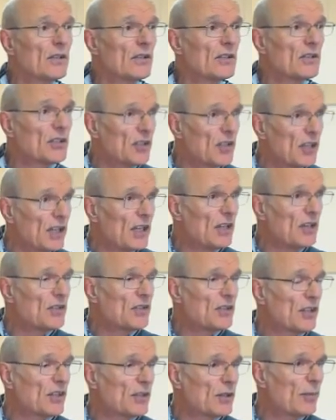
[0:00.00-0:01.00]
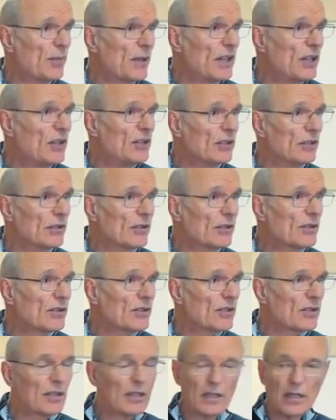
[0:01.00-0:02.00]
sees
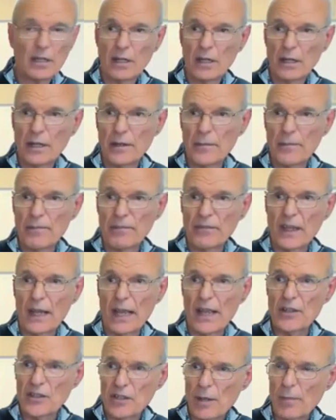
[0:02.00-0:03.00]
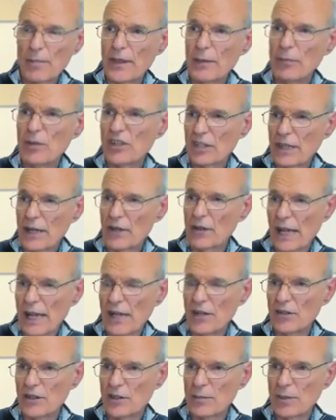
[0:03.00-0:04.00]
disobedience as something which cannot
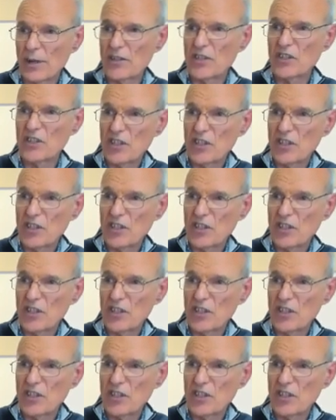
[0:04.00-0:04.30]
enter his presence.